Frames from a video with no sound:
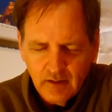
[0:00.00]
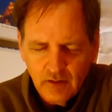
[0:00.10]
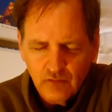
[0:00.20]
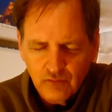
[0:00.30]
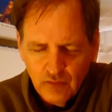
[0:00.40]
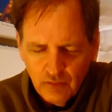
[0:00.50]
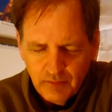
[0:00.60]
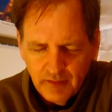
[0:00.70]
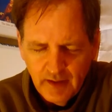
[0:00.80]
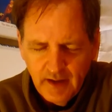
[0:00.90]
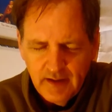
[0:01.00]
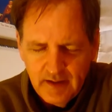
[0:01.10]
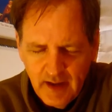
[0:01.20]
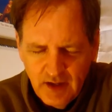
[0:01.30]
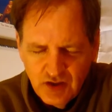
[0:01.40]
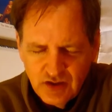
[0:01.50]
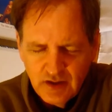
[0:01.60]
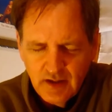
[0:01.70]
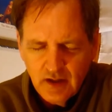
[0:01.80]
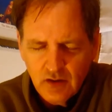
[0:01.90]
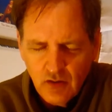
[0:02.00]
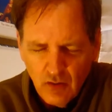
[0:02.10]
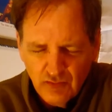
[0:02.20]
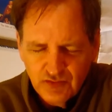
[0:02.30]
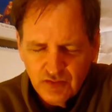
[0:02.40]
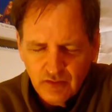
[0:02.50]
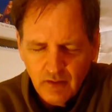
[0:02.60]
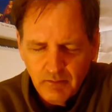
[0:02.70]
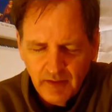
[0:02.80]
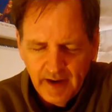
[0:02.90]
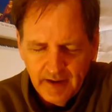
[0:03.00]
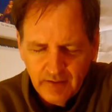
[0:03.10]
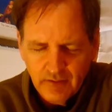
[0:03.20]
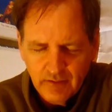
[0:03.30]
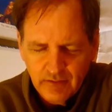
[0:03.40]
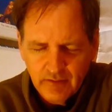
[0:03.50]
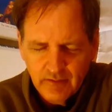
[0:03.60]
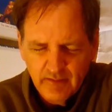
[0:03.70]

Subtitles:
group and nation and culture on planet Earth.